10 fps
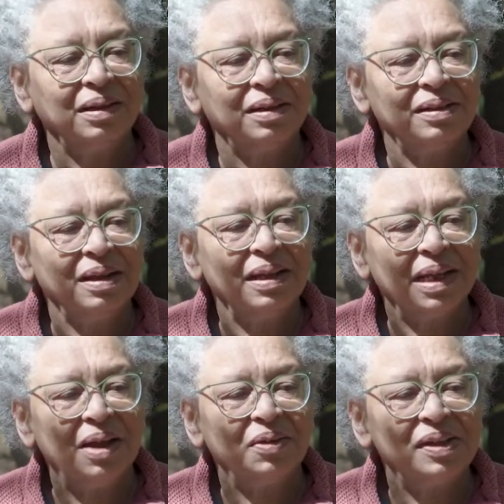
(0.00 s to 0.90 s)

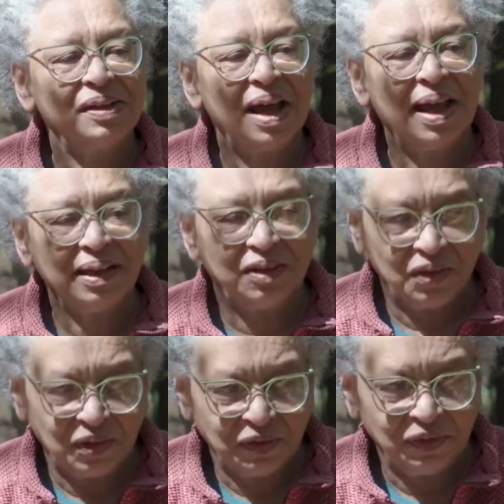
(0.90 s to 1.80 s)
standing outside
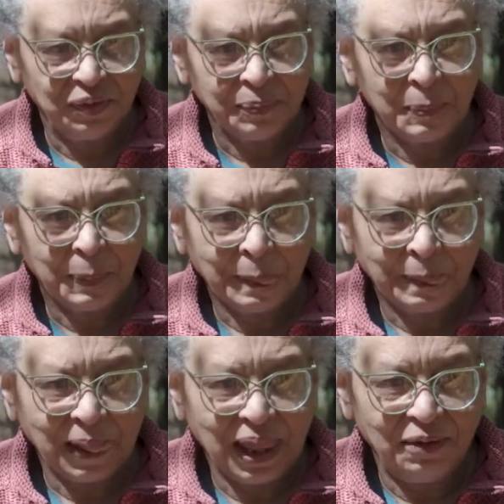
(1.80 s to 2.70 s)
of
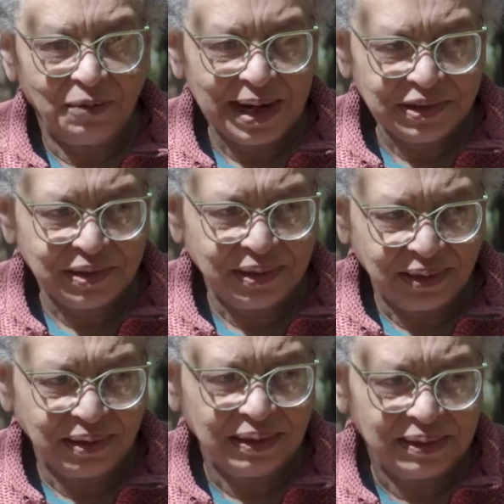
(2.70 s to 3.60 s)
a
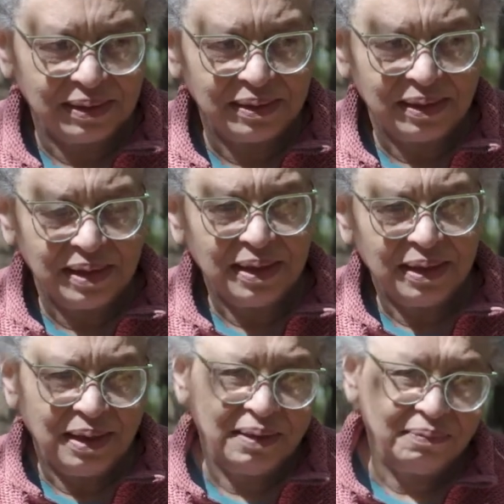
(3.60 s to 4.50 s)
rational and
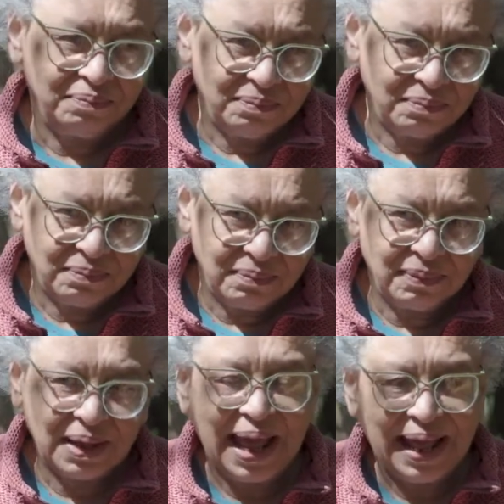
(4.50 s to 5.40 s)

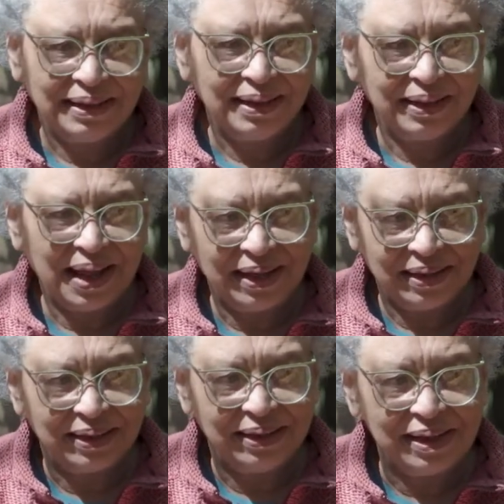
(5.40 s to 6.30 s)

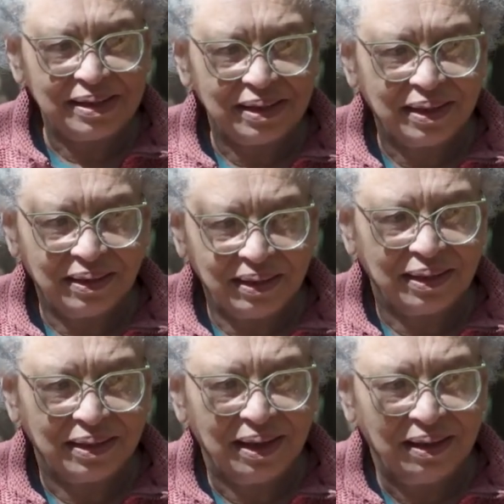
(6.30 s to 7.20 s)
analytical
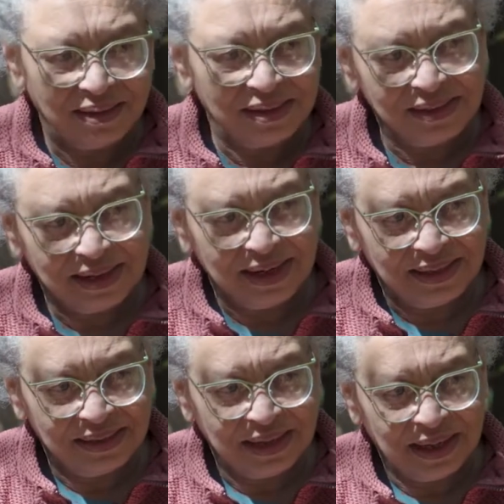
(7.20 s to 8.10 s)

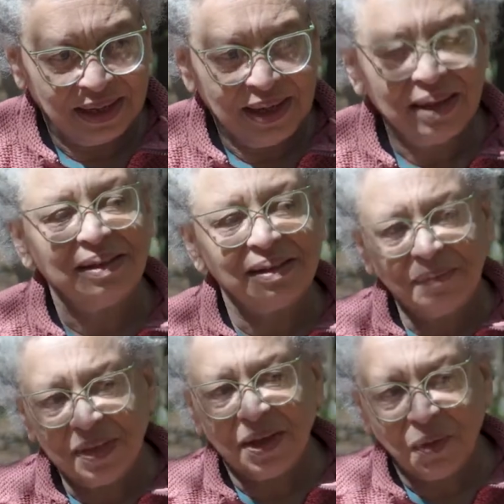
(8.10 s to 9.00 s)
understanding is
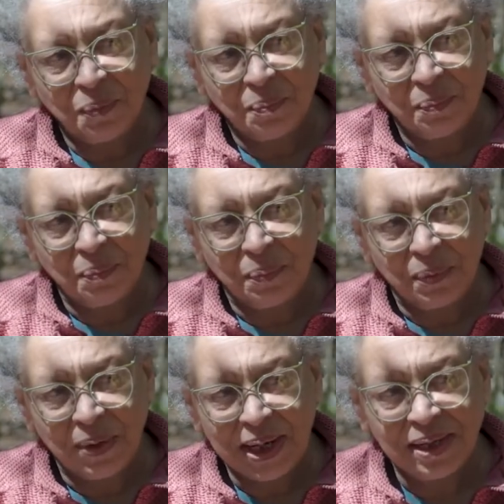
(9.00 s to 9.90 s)
something you
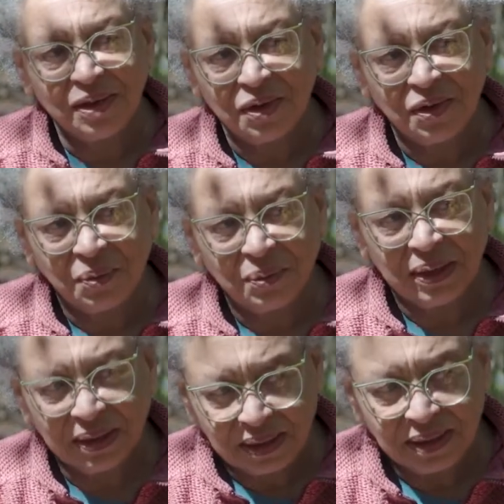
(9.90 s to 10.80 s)
bring into your
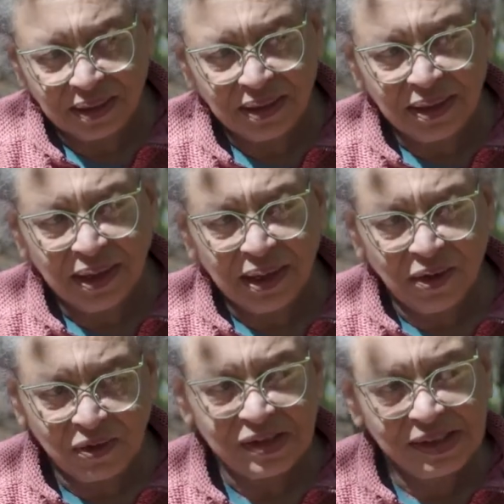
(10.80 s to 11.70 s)
work
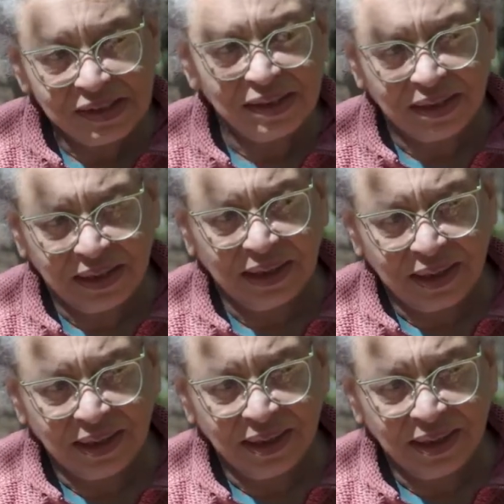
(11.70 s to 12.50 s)
consistently.